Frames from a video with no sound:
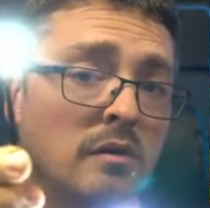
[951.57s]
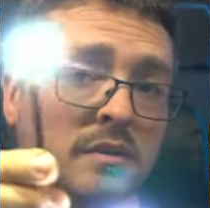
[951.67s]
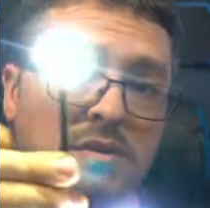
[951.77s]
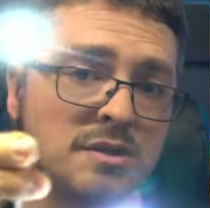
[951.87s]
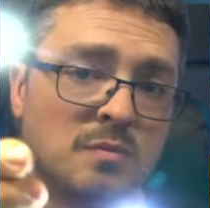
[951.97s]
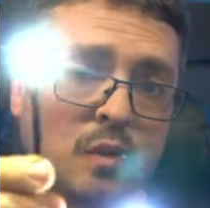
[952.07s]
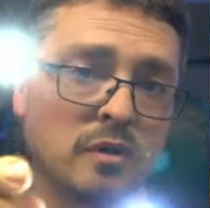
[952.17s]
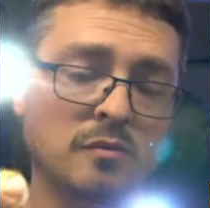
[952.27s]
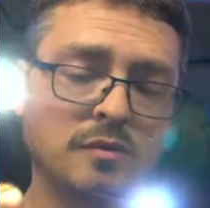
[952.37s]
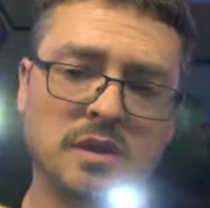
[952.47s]
This is more.
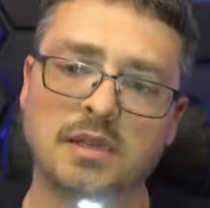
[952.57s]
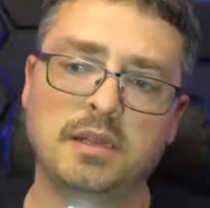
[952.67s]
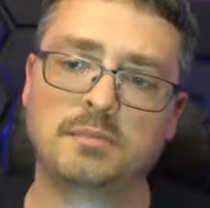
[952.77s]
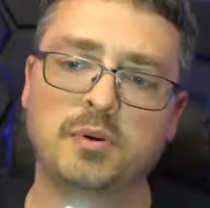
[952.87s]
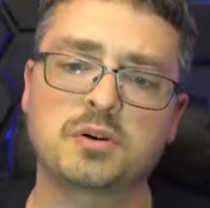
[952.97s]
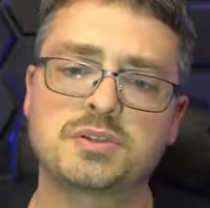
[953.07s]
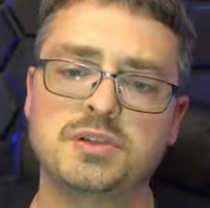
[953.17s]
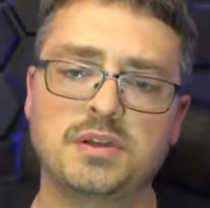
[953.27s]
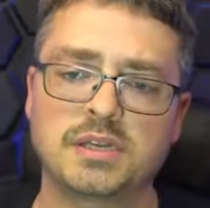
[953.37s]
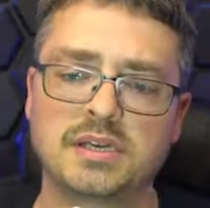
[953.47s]
Don't in
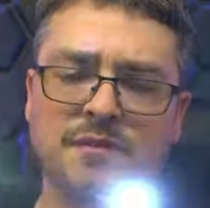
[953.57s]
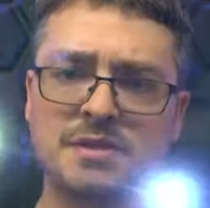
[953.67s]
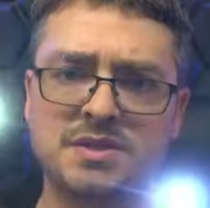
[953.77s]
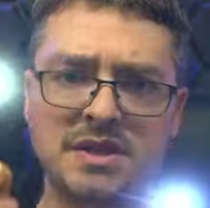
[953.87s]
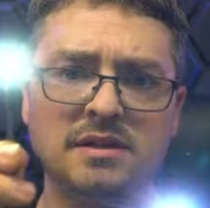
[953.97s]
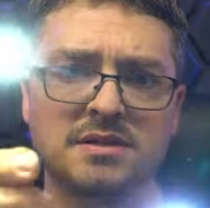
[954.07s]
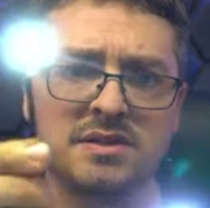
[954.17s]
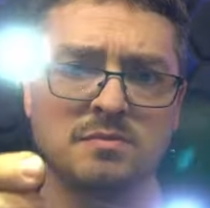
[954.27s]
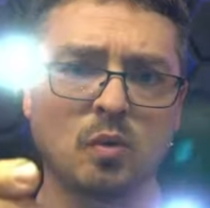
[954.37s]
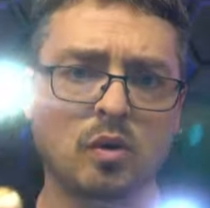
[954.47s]
person, you can definitely see
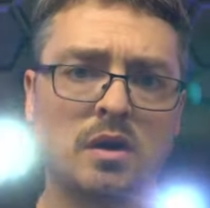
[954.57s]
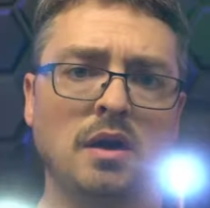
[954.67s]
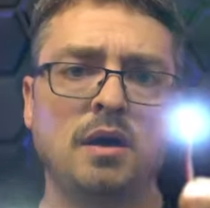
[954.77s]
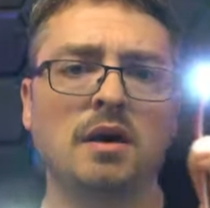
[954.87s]
this is more.